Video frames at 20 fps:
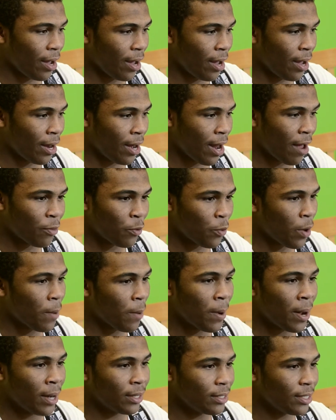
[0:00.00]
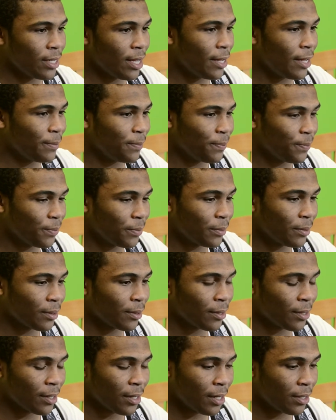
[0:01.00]
and have the right mindset
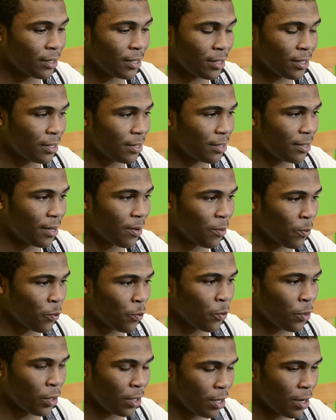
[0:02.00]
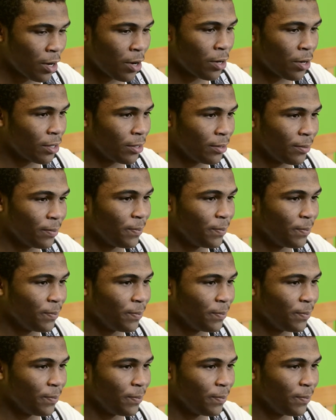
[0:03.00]
because it's really hard.